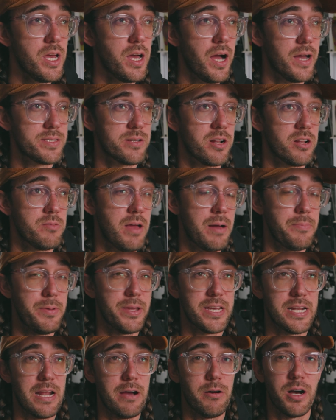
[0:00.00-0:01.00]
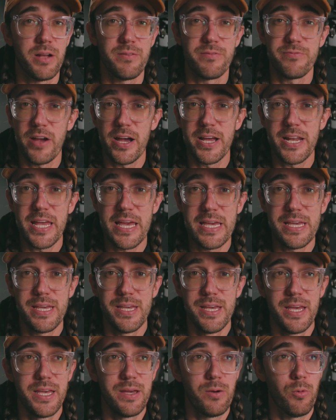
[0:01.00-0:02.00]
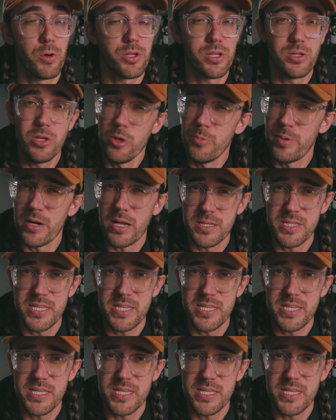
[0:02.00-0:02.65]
I started mapping it out on Friday, worked a little bit on